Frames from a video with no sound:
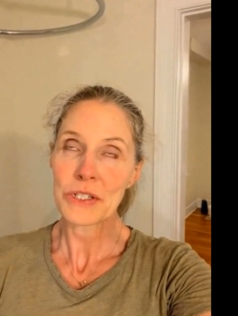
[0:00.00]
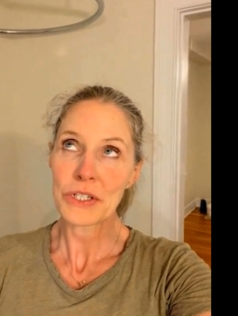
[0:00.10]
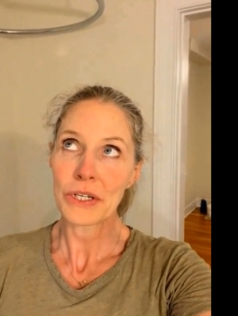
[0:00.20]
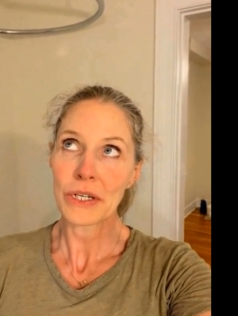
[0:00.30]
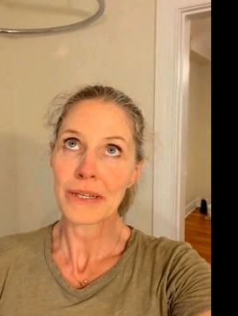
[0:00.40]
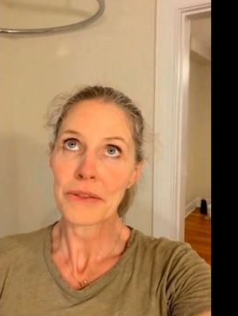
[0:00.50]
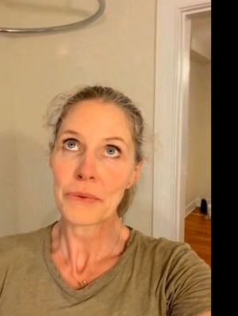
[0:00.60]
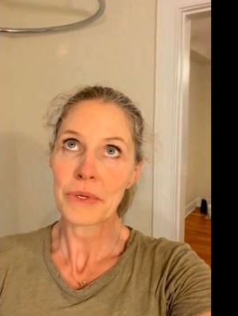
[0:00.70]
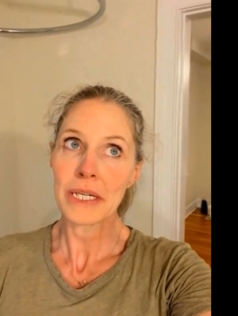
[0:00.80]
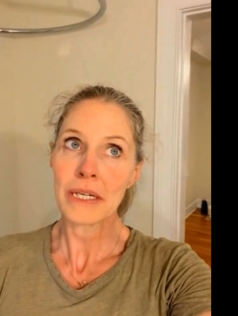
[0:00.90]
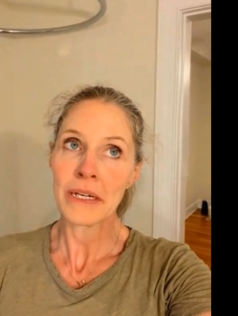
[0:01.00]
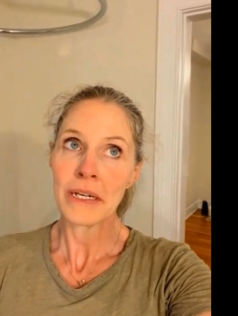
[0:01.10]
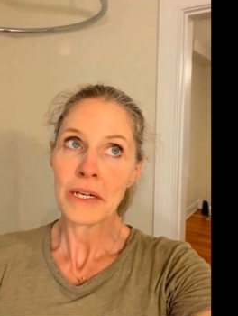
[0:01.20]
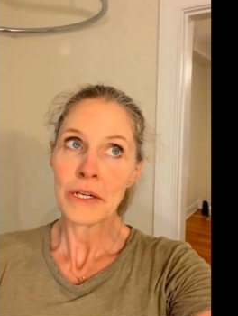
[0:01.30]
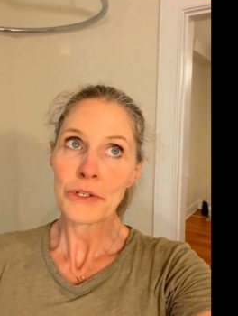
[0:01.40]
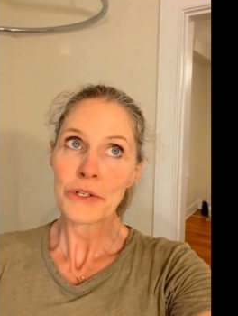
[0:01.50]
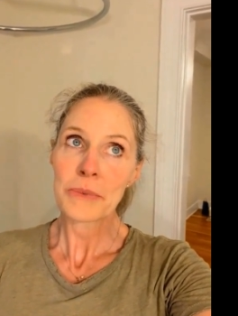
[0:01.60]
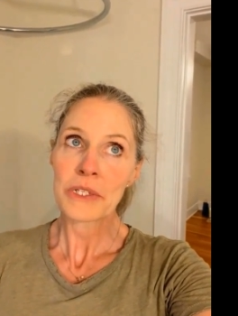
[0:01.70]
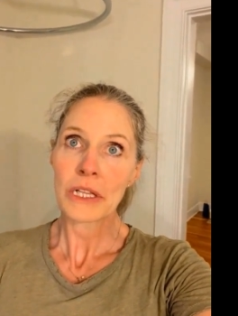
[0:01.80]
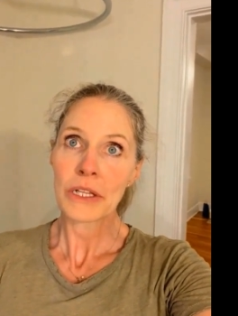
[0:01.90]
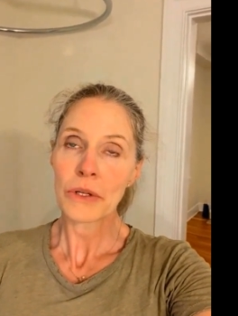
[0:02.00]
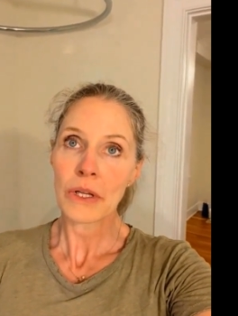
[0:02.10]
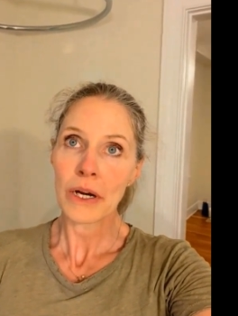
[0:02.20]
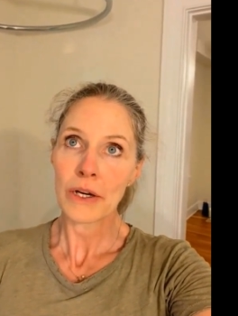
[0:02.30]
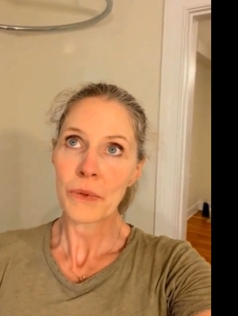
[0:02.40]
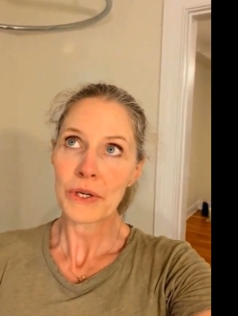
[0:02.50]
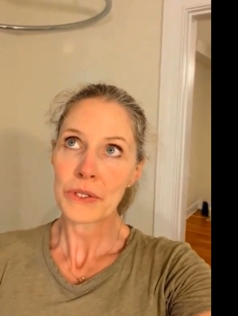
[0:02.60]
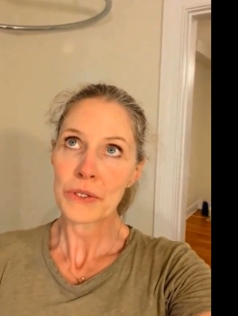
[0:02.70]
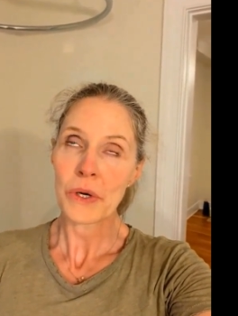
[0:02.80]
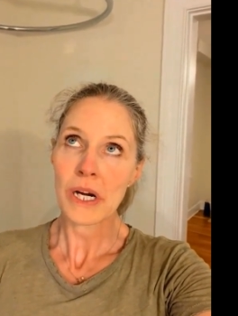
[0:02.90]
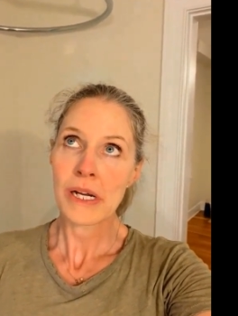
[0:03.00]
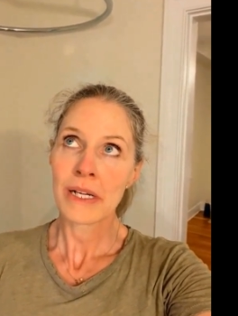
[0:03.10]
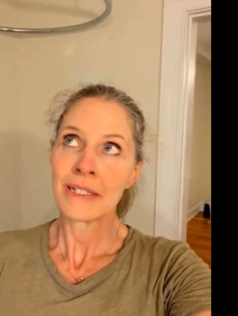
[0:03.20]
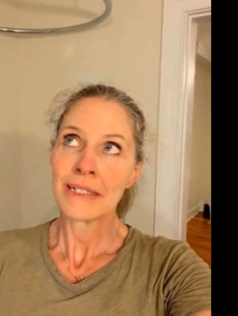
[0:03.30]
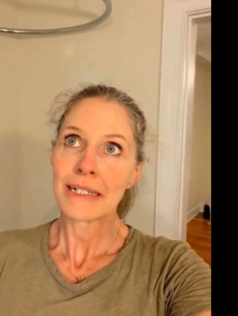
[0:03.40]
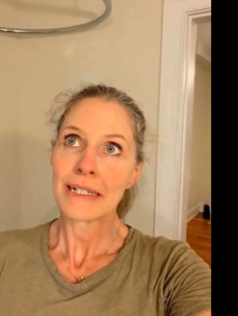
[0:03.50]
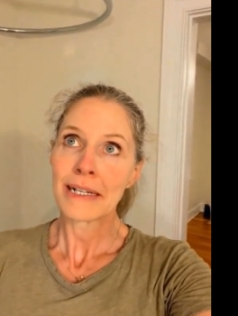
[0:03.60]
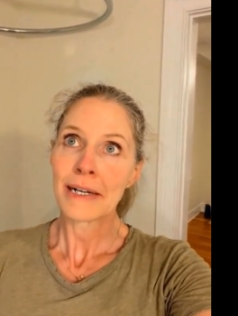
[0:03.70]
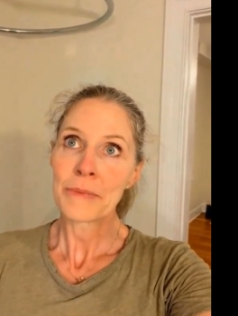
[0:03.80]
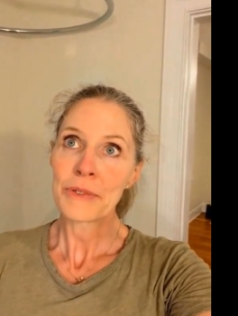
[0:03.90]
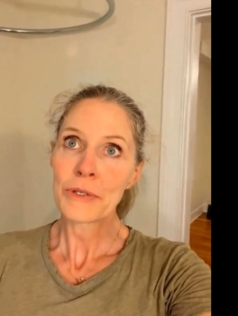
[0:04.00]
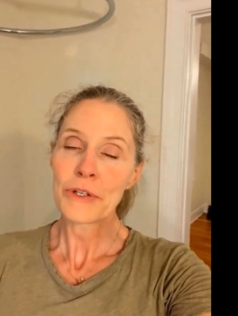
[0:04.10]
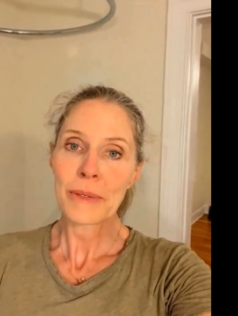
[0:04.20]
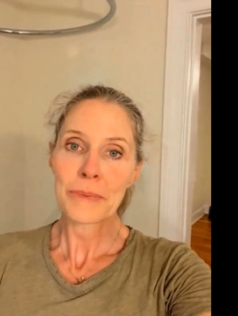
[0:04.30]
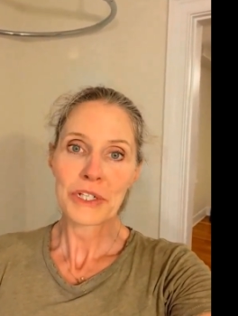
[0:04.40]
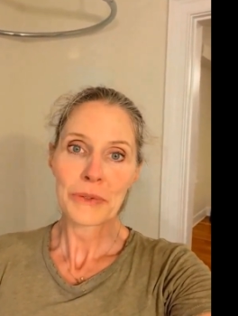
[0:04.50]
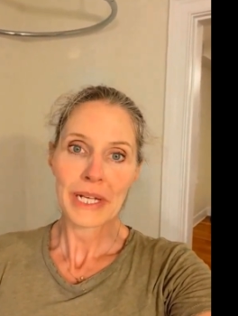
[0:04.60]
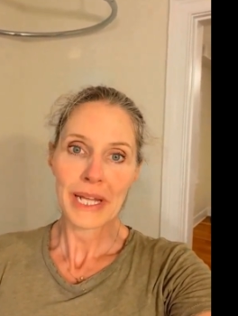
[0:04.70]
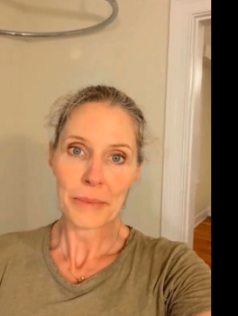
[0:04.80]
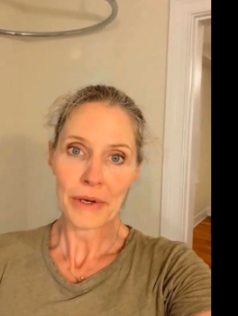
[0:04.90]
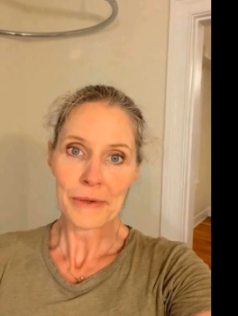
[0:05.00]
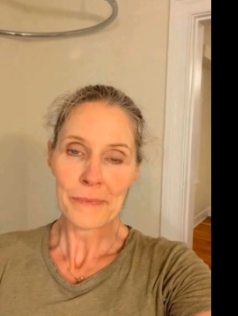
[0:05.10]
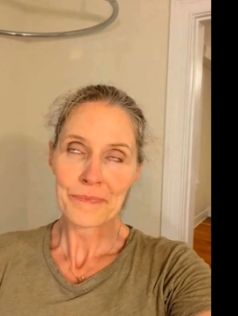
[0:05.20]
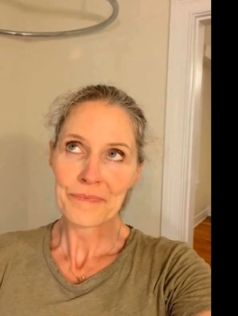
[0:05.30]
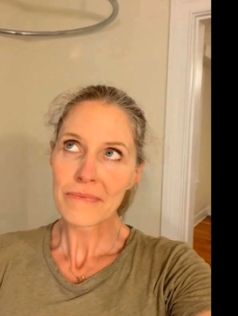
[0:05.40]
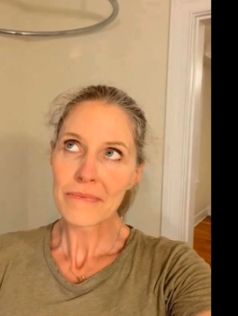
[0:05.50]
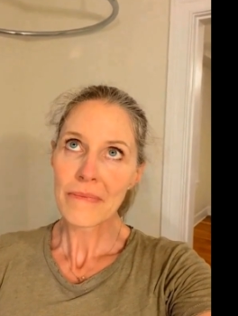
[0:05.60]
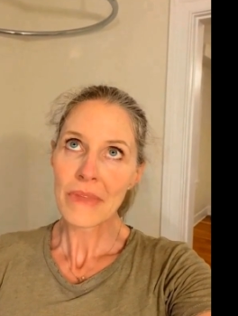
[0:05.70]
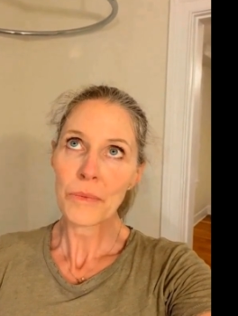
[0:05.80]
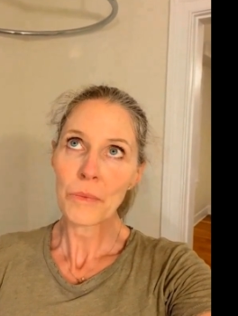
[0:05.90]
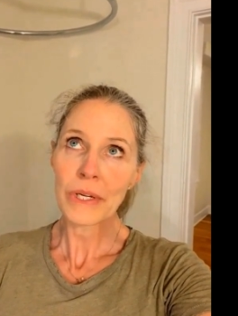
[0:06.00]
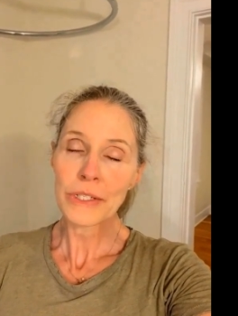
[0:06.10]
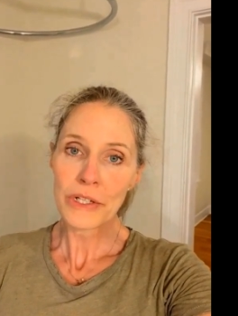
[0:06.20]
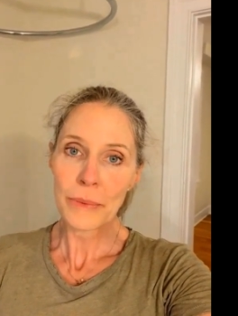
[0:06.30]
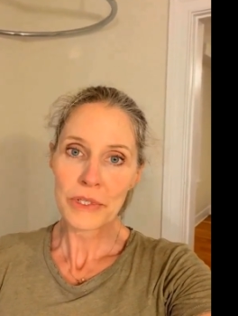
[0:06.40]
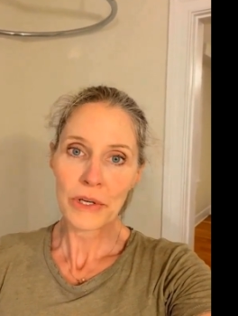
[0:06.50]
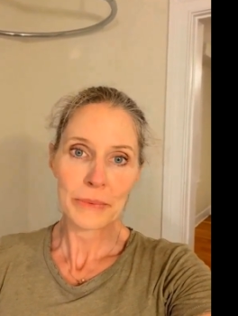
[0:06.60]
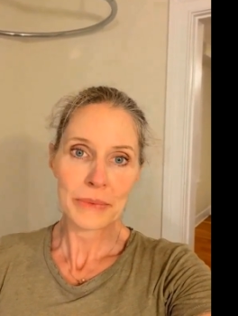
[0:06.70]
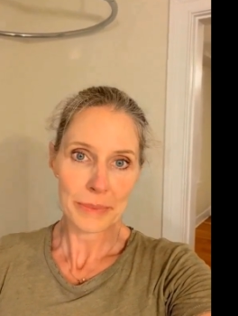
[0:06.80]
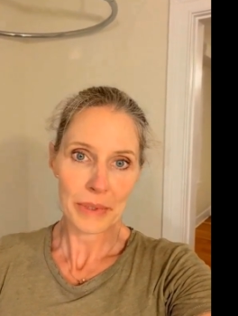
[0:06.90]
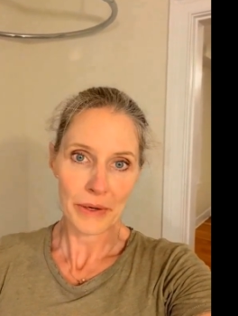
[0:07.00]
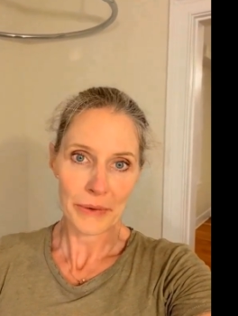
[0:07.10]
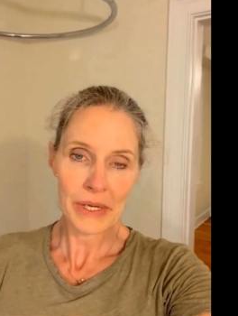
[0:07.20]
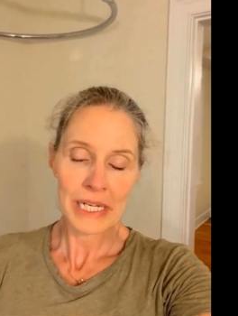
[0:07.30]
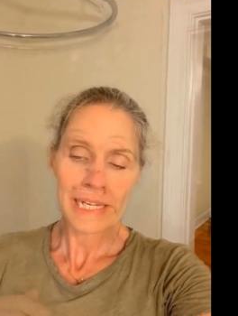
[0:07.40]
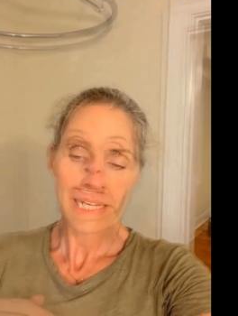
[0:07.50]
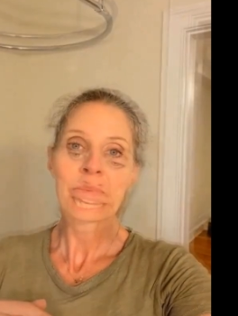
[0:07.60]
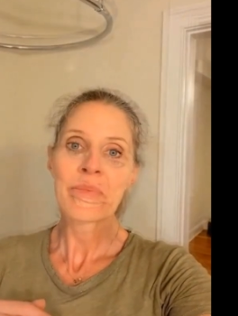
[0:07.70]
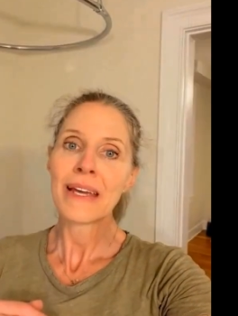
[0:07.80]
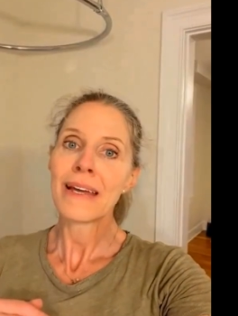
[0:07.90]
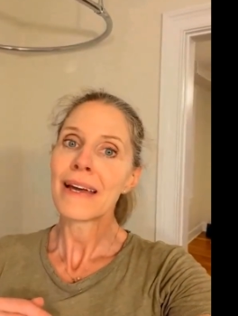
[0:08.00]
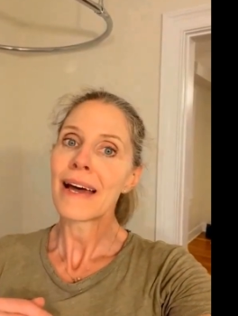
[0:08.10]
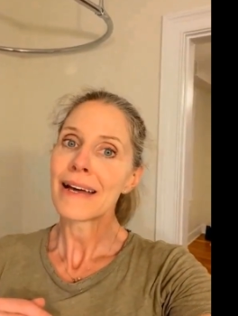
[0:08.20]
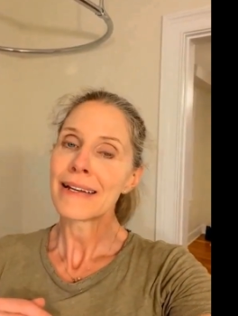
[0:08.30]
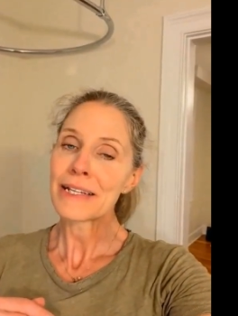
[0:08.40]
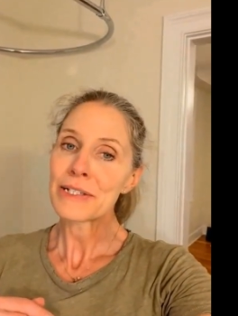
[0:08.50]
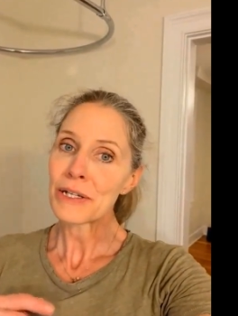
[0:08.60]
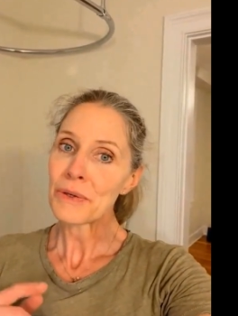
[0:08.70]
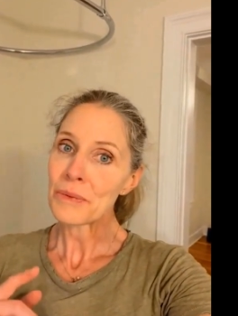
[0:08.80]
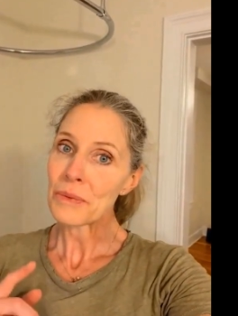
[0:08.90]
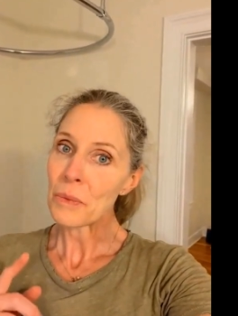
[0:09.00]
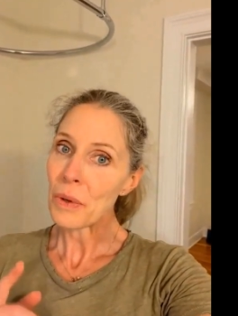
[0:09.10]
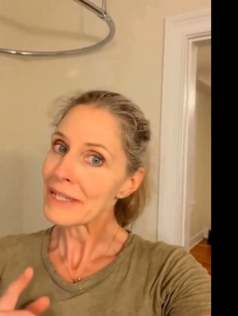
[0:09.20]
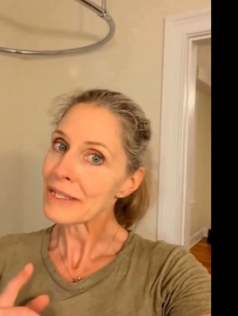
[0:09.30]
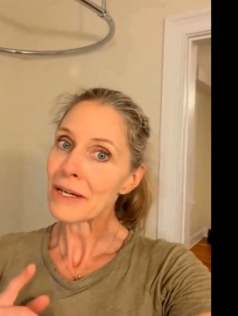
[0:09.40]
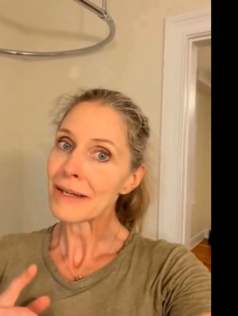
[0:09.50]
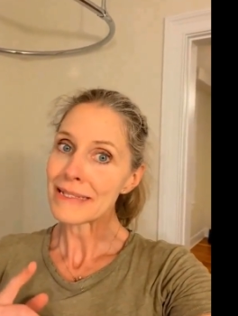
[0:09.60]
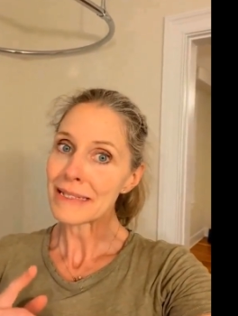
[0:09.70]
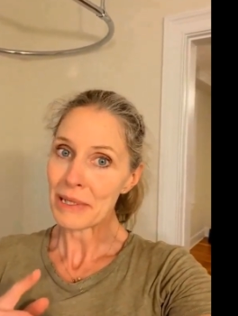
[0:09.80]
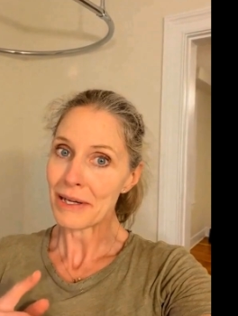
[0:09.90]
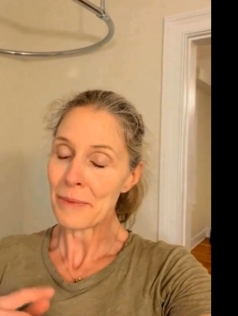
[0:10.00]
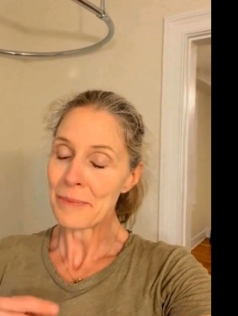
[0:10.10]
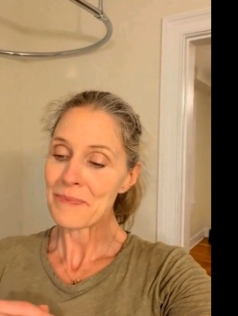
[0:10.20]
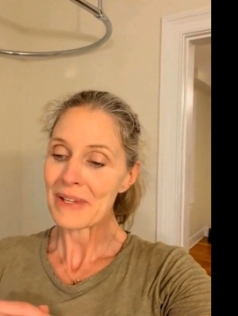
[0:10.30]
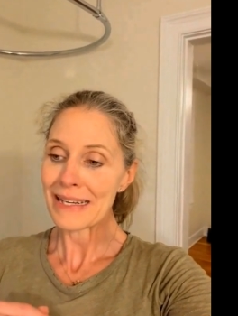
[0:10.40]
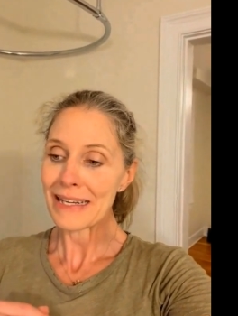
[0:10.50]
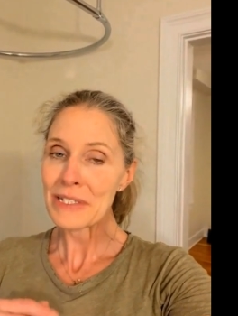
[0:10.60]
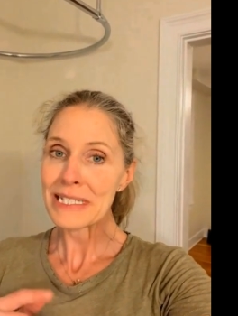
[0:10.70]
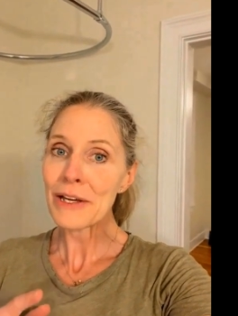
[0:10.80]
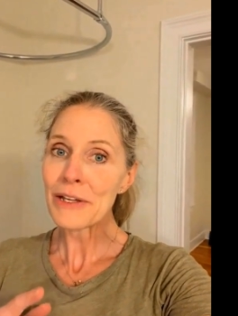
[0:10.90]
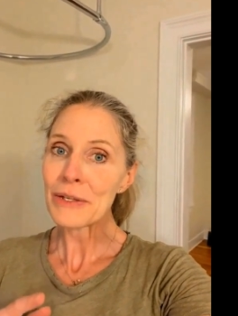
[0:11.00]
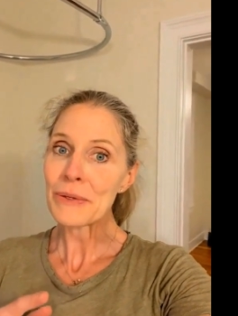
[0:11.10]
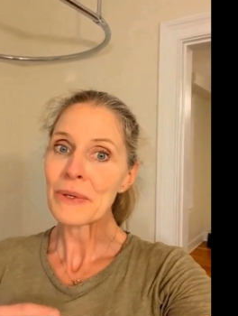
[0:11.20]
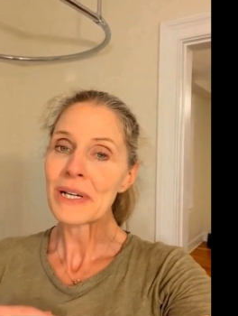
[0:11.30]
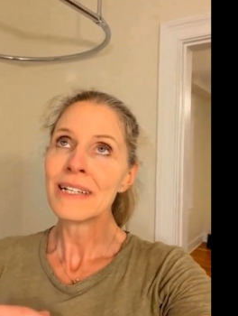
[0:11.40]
took 3 trips to the local hardware store, 2 trips to a neighbor, 1 trip to Home Depot, and it took 1 call to Mom. And I have to tell you,